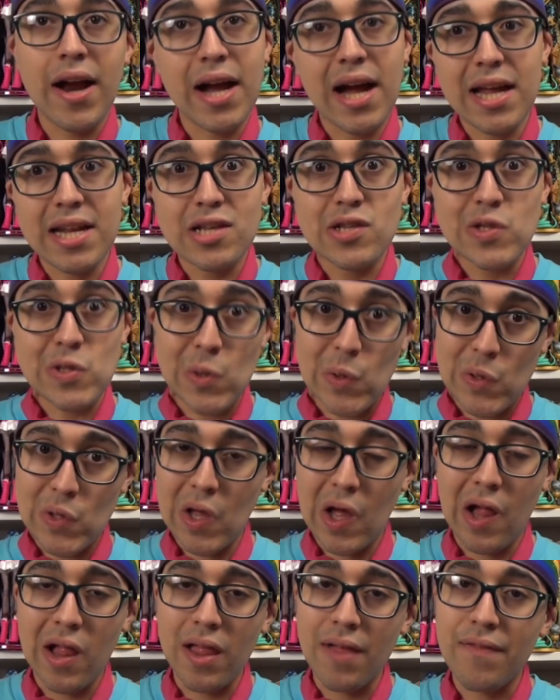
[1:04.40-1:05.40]
I kind of sold
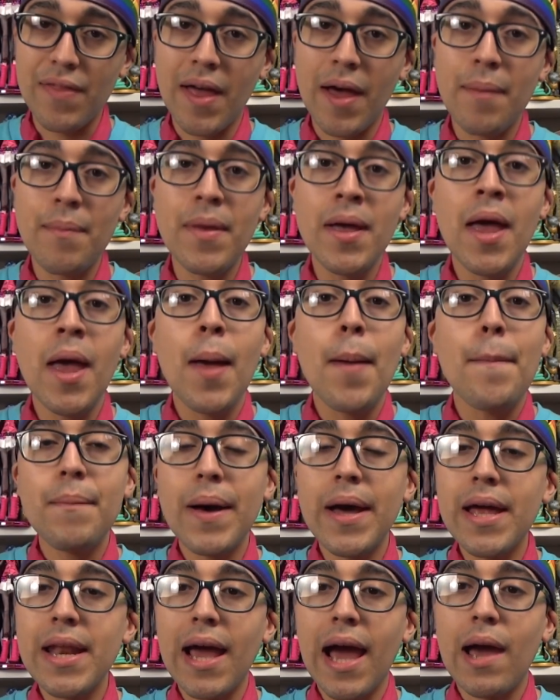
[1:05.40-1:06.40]
all of them,
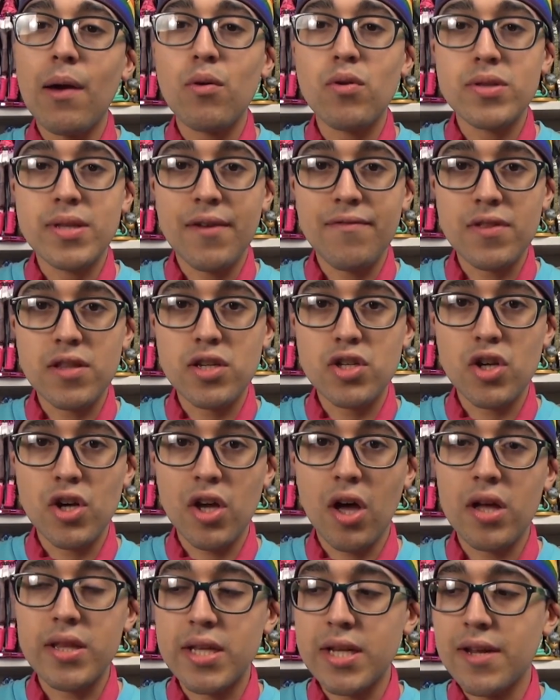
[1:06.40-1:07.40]
but I will definitely show you
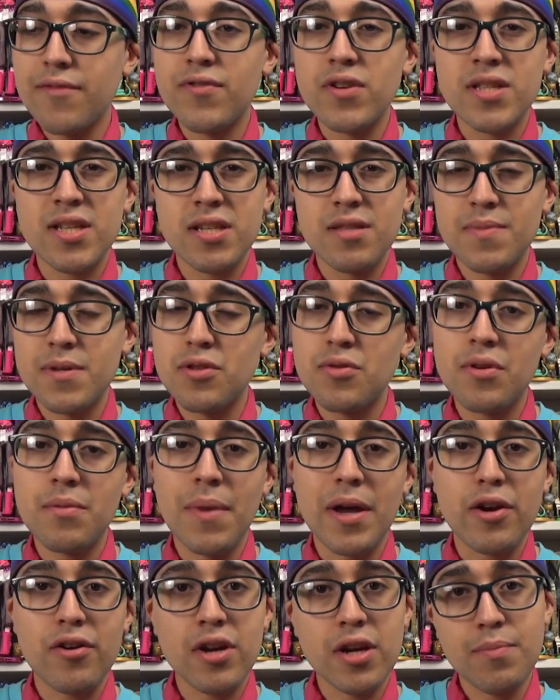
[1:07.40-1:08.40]
all the differences between
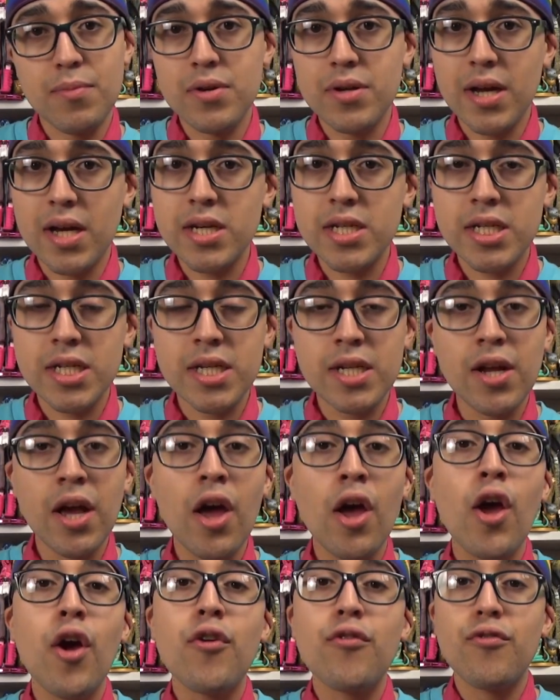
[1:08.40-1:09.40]
my pre-production
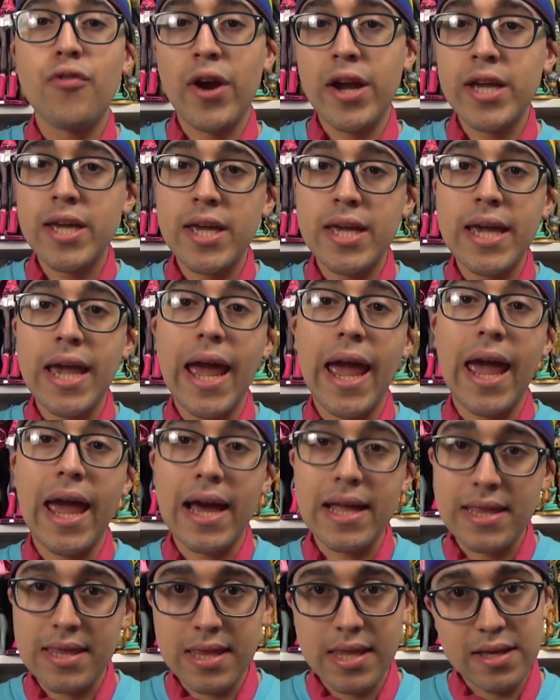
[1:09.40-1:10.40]
Frankie
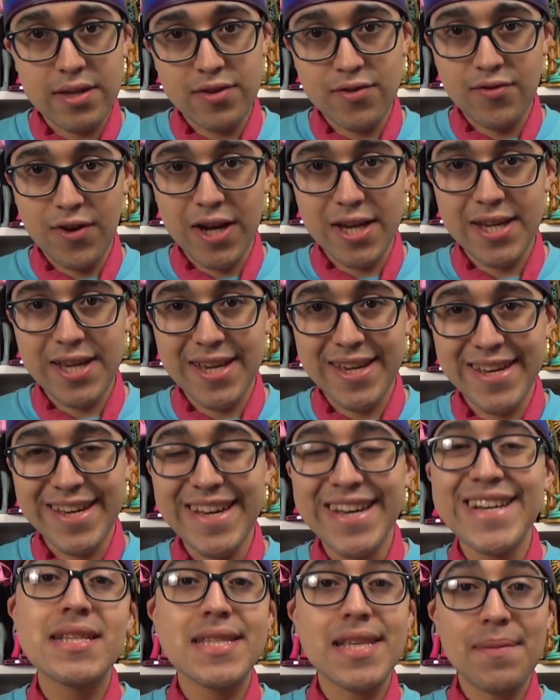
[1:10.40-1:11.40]
and this Frankie.
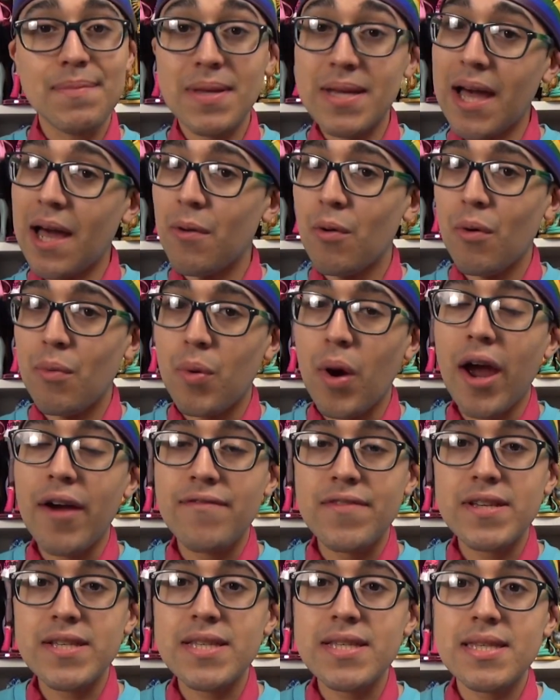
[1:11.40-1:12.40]
Something I will
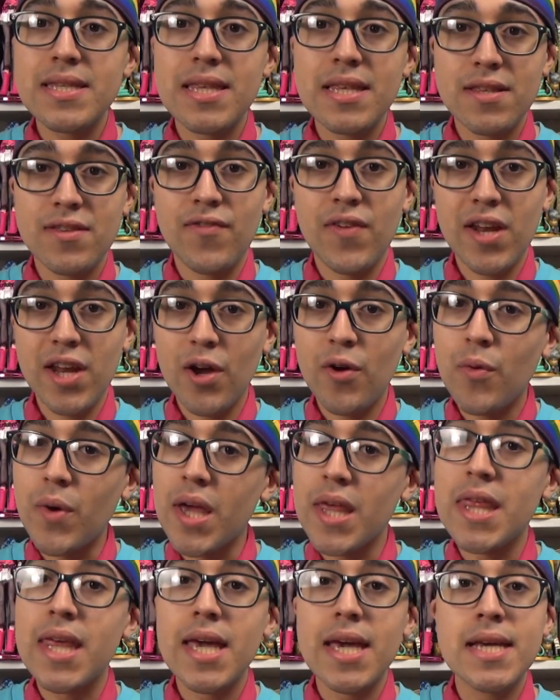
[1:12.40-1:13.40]
preface this video
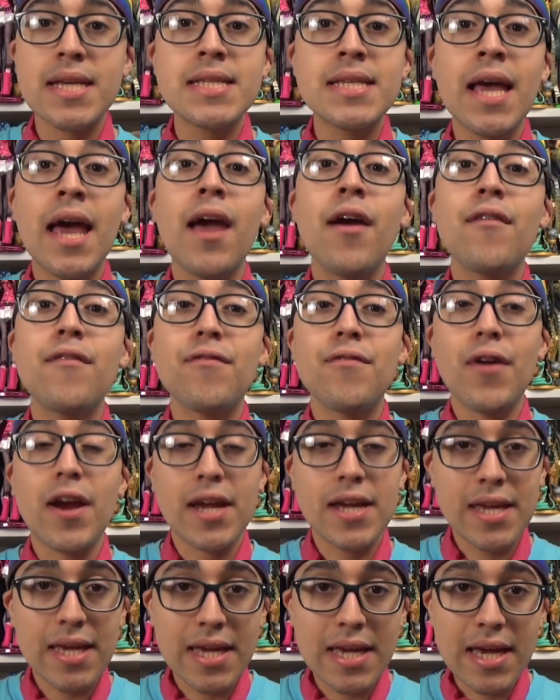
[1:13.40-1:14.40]
with is
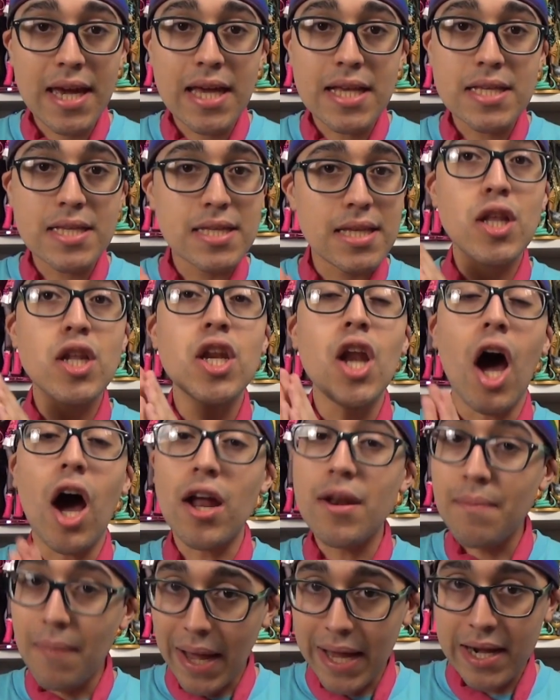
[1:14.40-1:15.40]
Frankie is
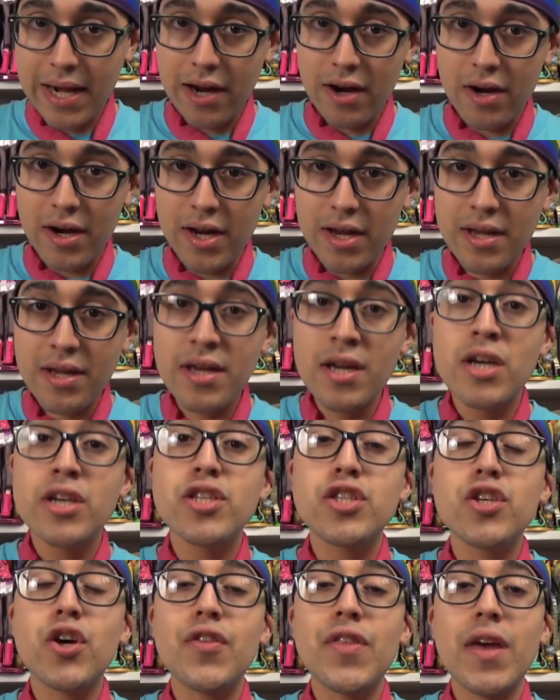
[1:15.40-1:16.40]
non-binary,
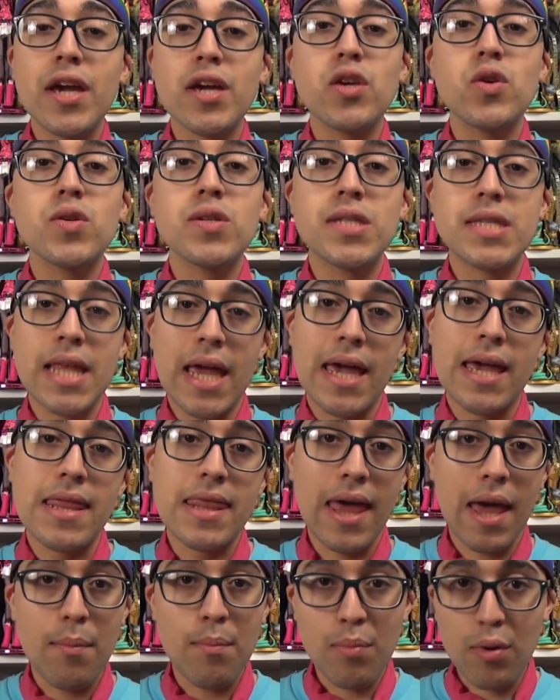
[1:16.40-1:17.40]
so they use they,
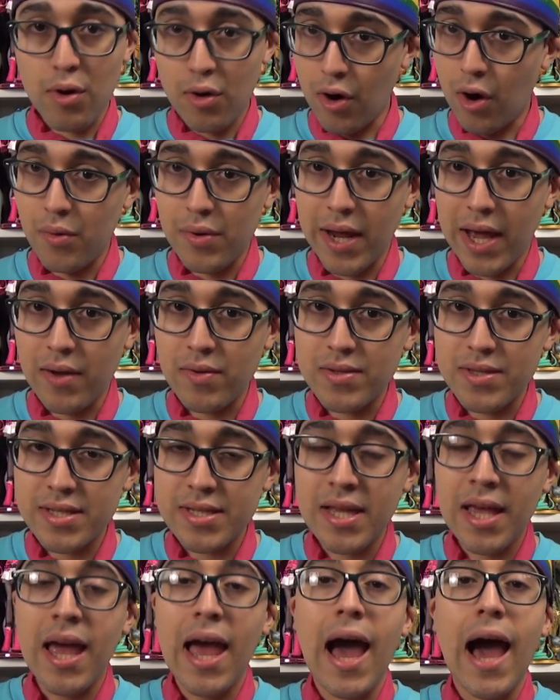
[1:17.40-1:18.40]
them pronouns.
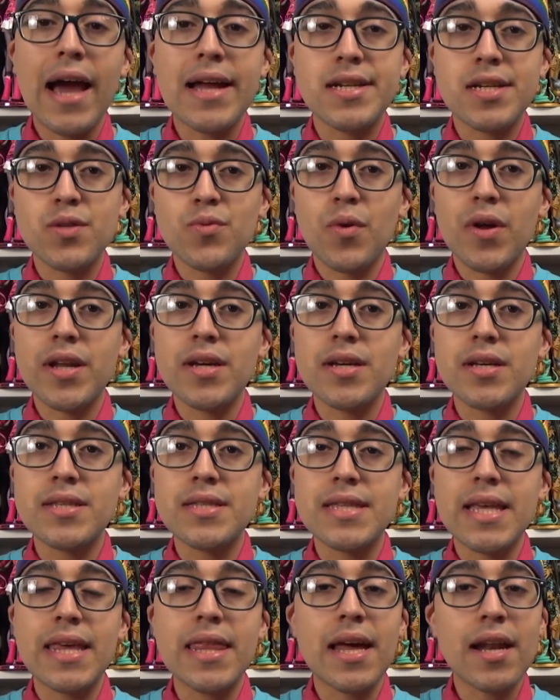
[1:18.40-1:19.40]
I just want to
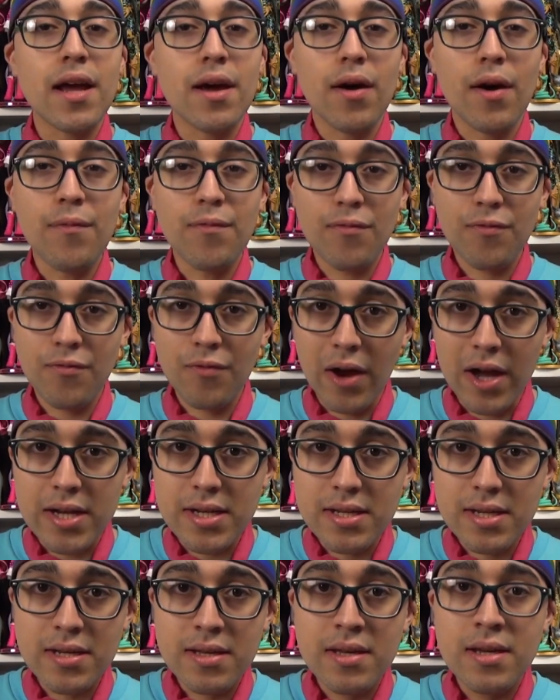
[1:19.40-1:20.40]
say that up
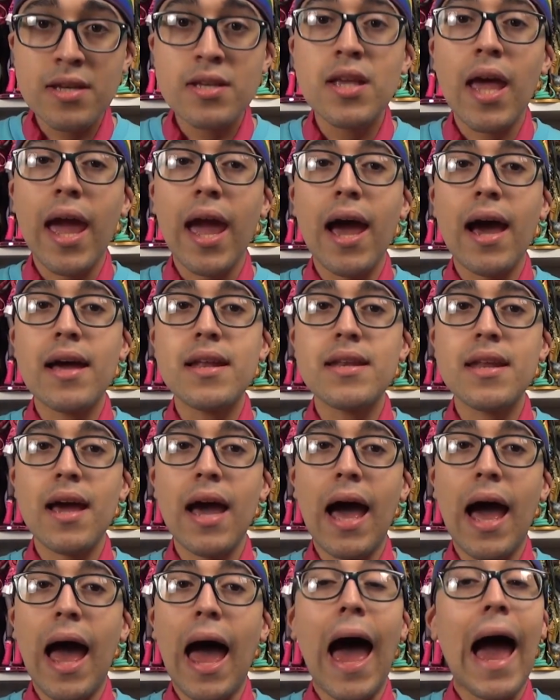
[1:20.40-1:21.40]
front, and
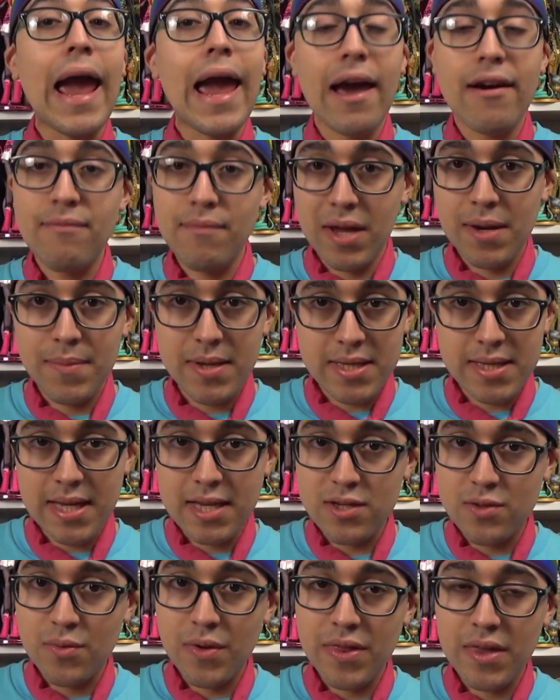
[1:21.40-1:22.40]
I have made
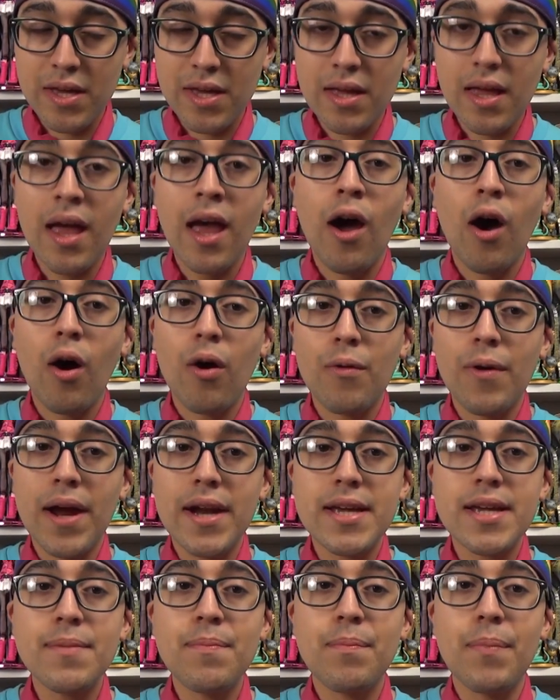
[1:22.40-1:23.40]
mistakes with it
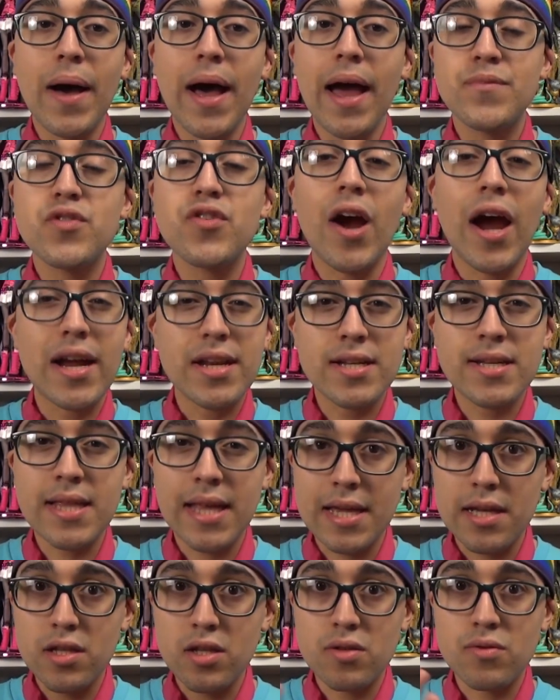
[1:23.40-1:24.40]
already, but trying
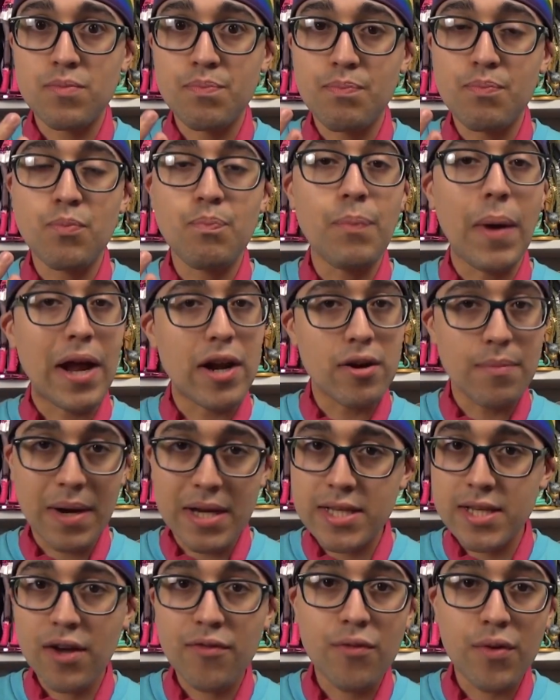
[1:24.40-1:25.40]
to better
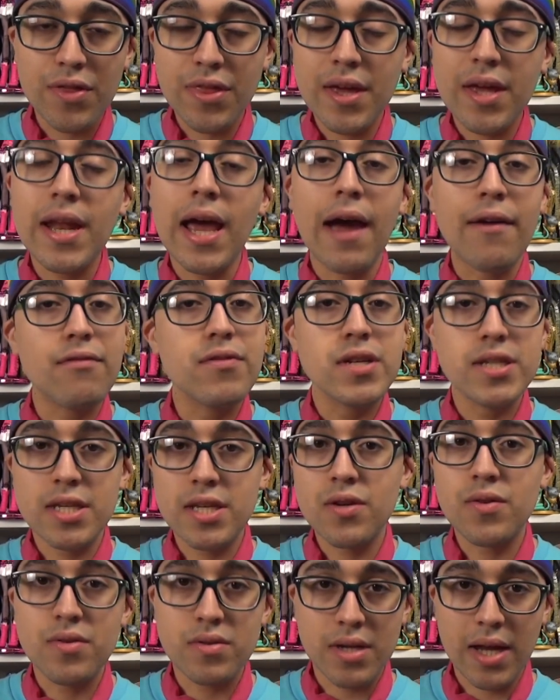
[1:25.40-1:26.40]
myself with it every
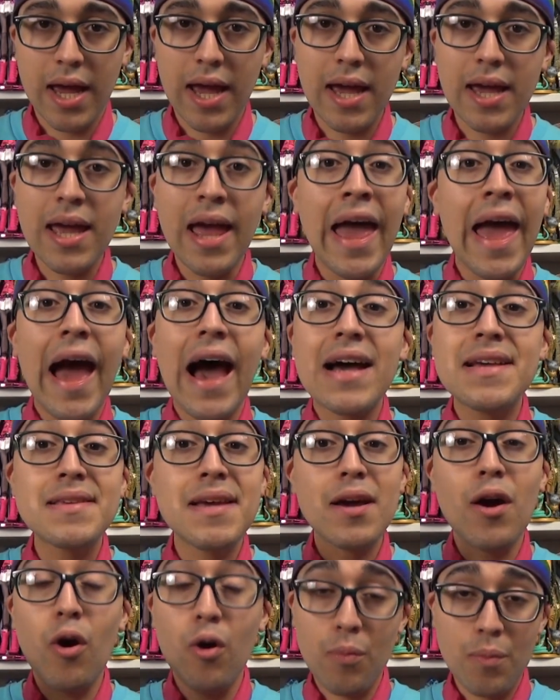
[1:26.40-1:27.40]
single day, as
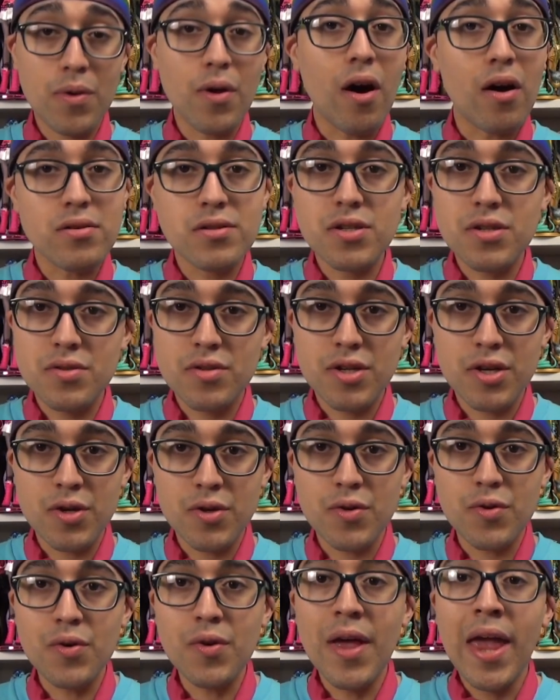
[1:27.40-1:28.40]
I hope y'all do
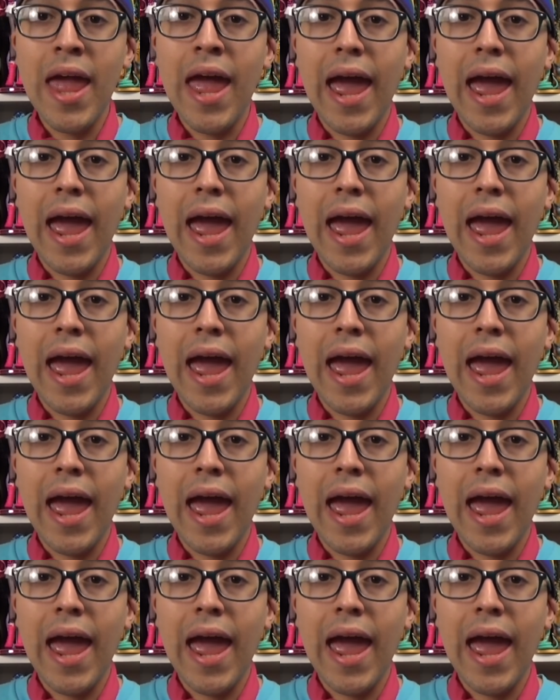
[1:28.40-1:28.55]
too.